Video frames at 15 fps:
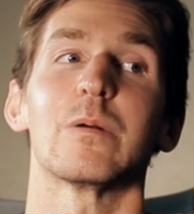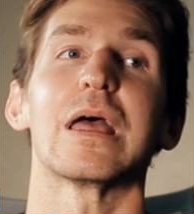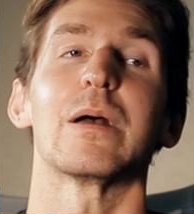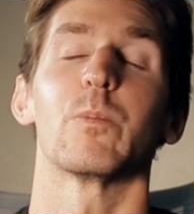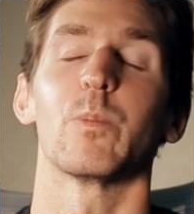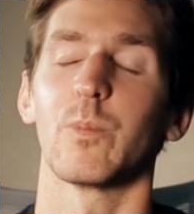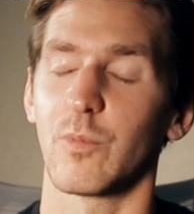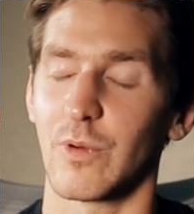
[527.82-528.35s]

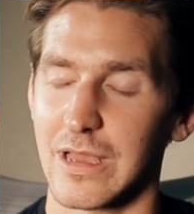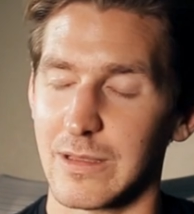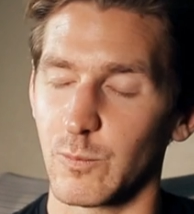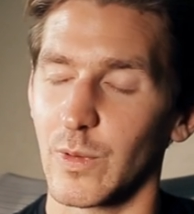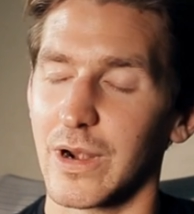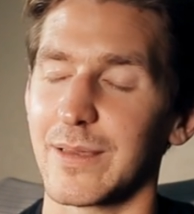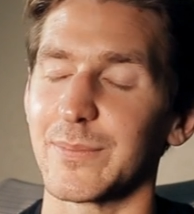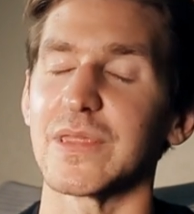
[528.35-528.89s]
And
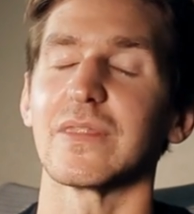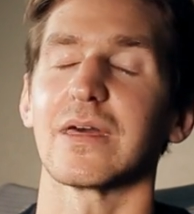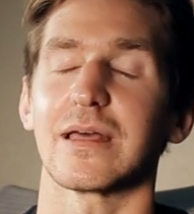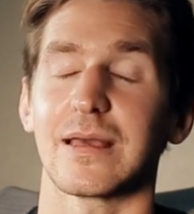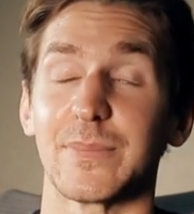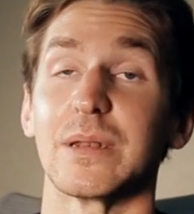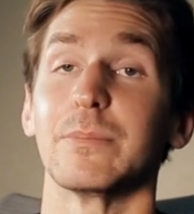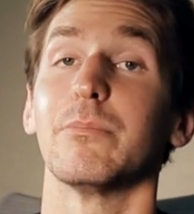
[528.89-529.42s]
when I mean that,
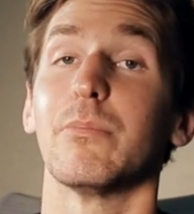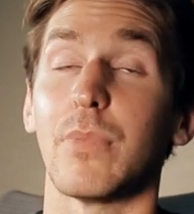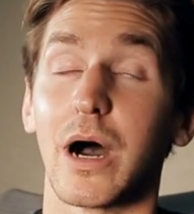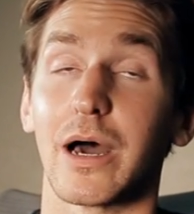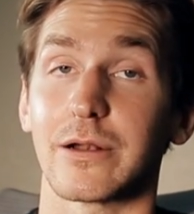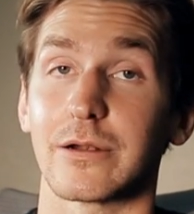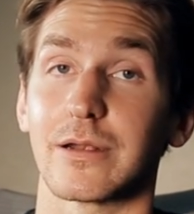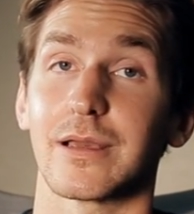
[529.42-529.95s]
I mean
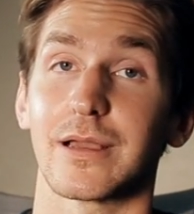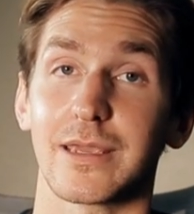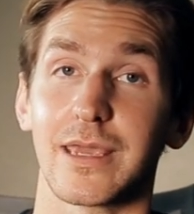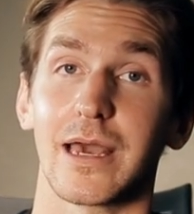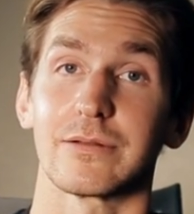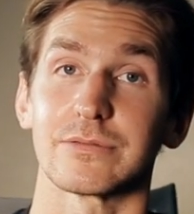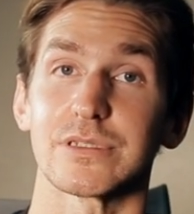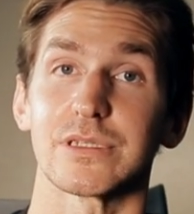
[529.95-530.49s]
modern
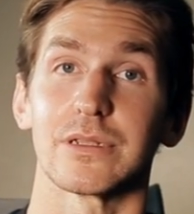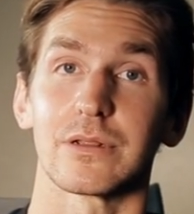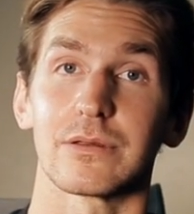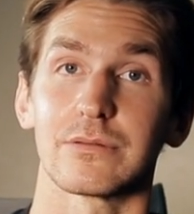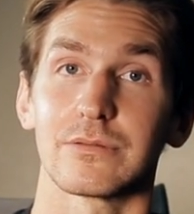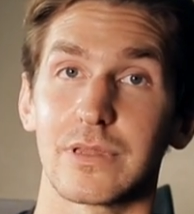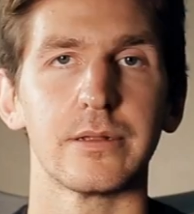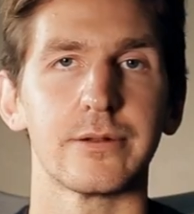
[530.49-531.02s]
accounts,
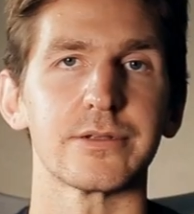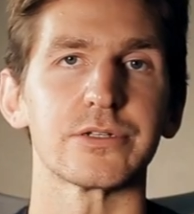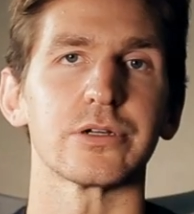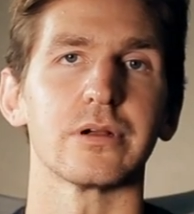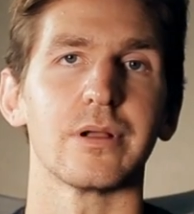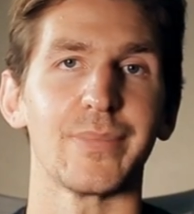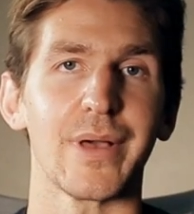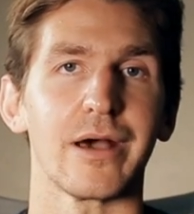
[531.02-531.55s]

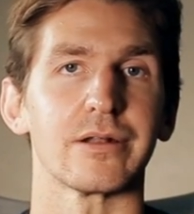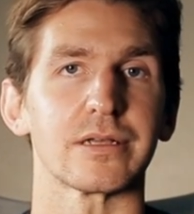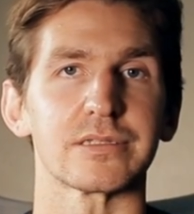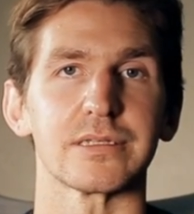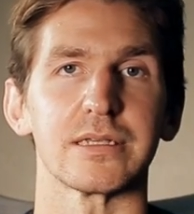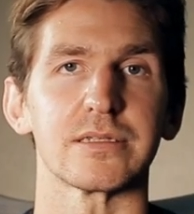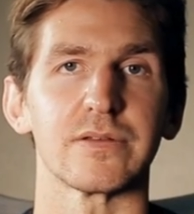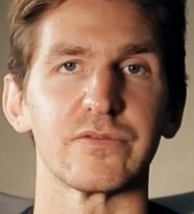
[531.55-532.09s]
Literature about
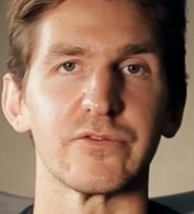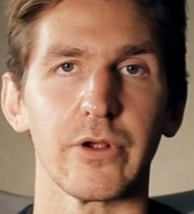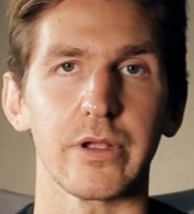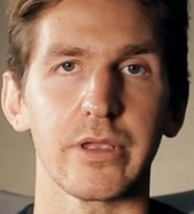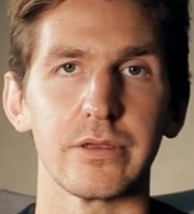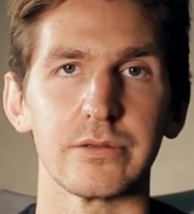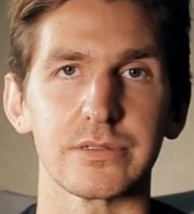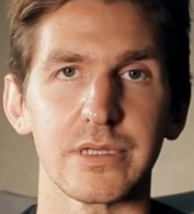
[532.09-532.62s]
excessive drug
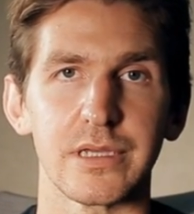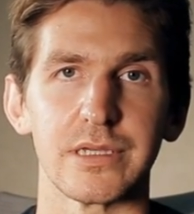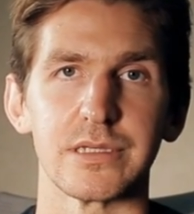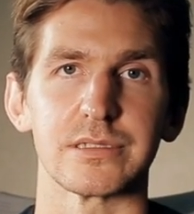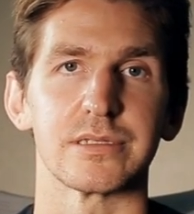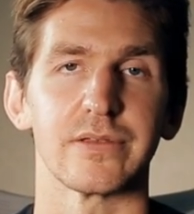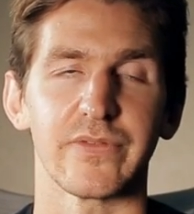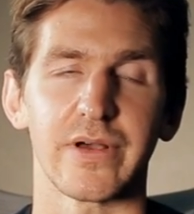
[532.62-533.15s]
use
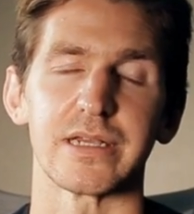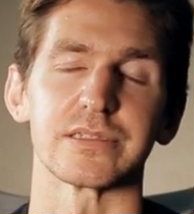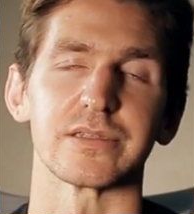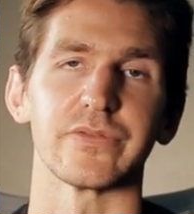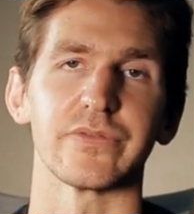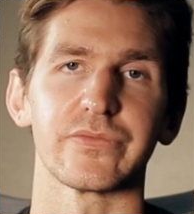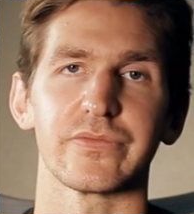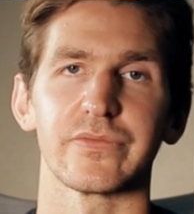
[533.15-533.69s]
is
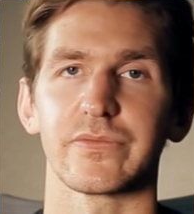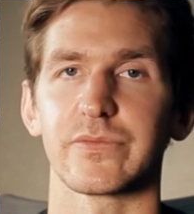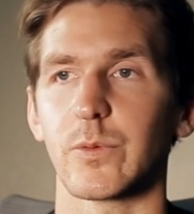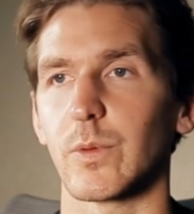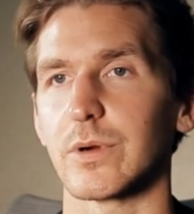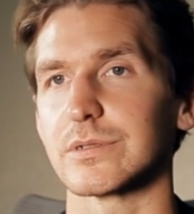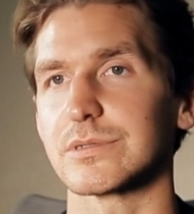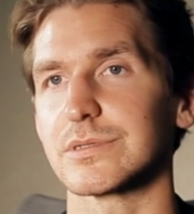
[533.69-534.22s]
divisive, of
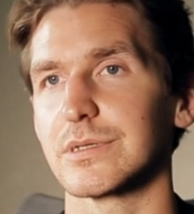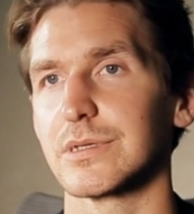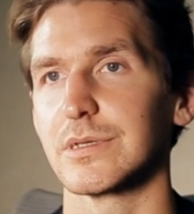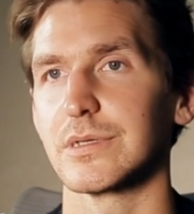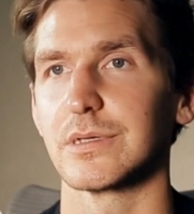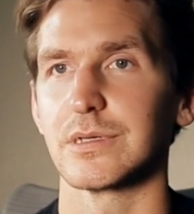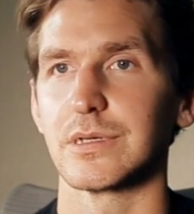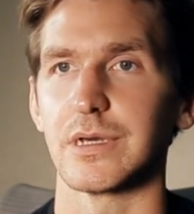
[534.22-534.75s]
course.
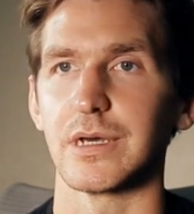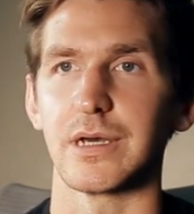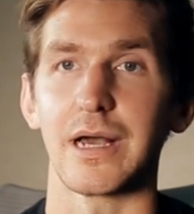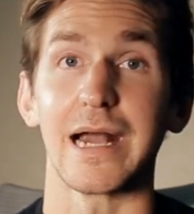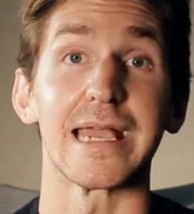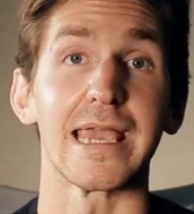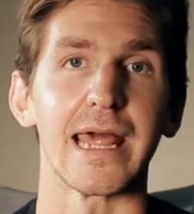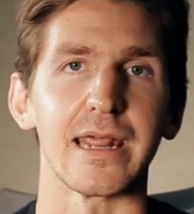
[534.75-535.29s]

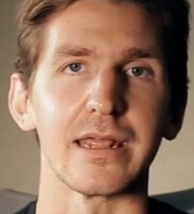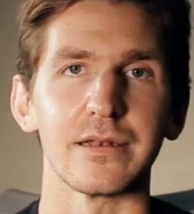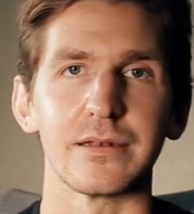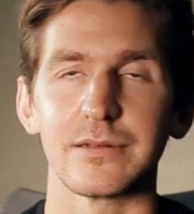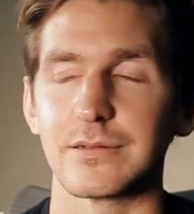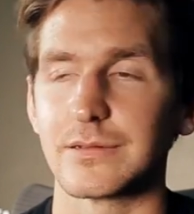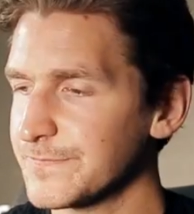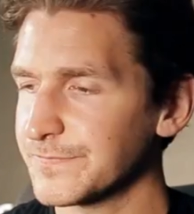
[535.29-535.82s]
I get it.
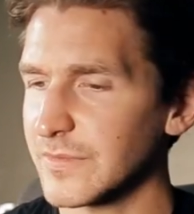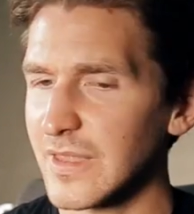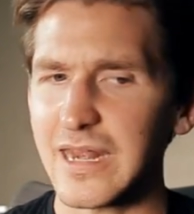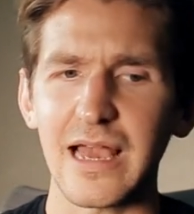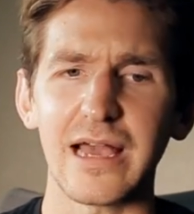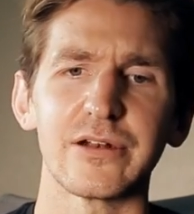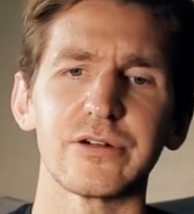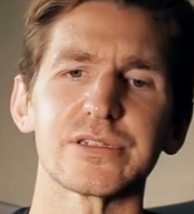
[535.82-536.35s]

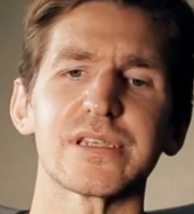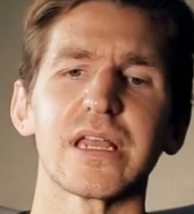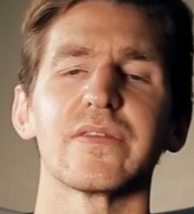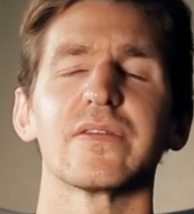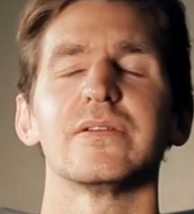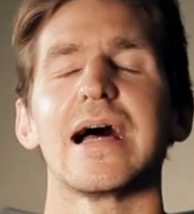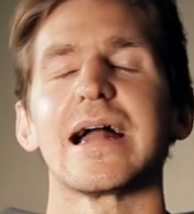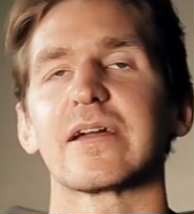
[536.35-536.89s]
And I
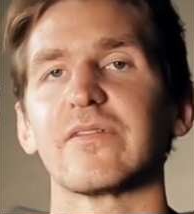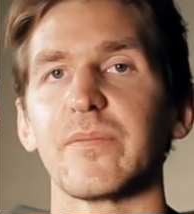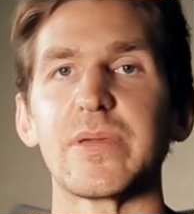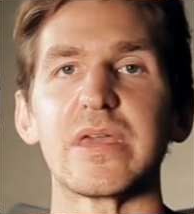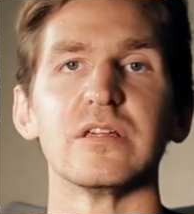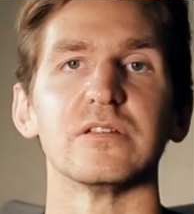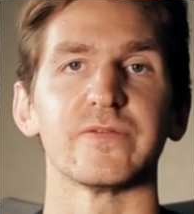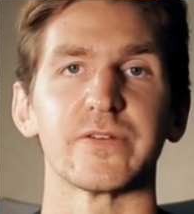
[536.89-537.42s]
understand the lack of
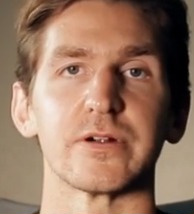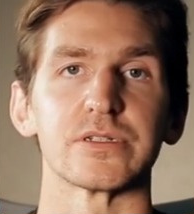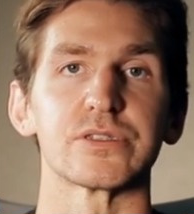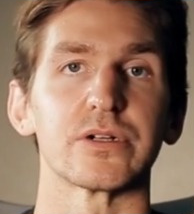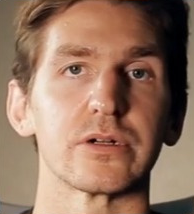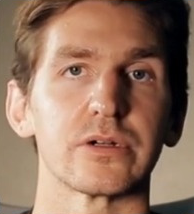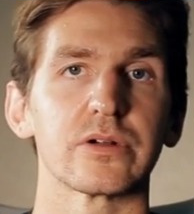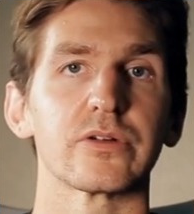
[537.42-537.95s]
appeal for a
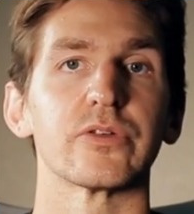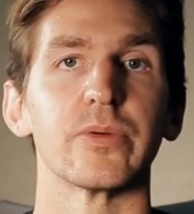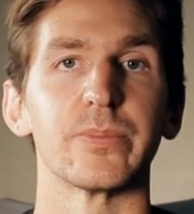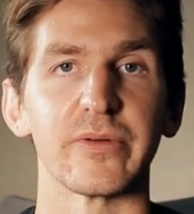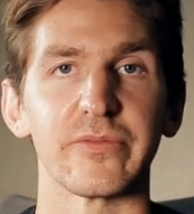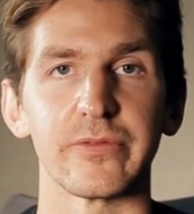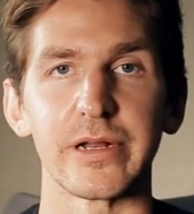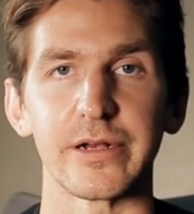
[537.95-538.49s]
certain group
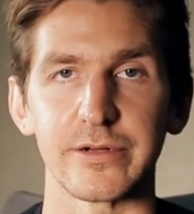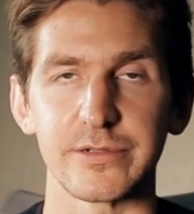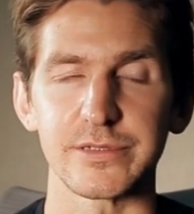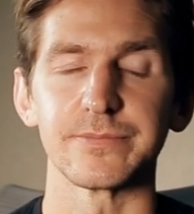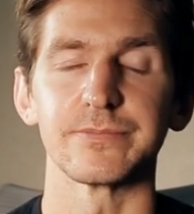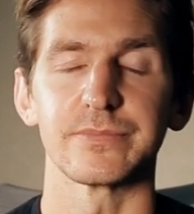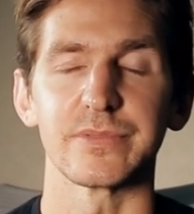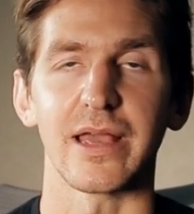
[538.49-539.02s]
of
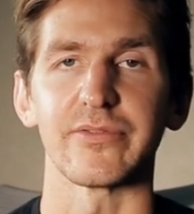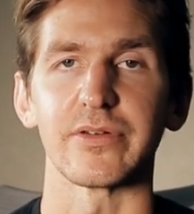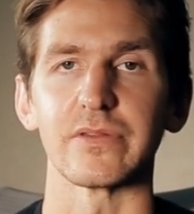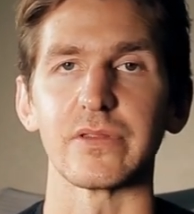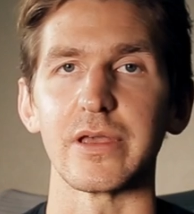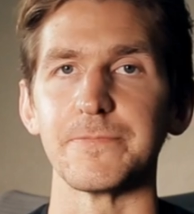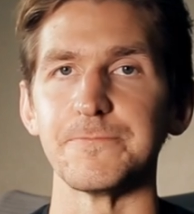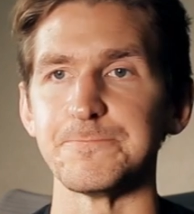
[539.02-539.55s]
readers,
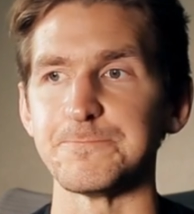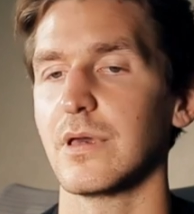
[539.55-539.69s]
definitely.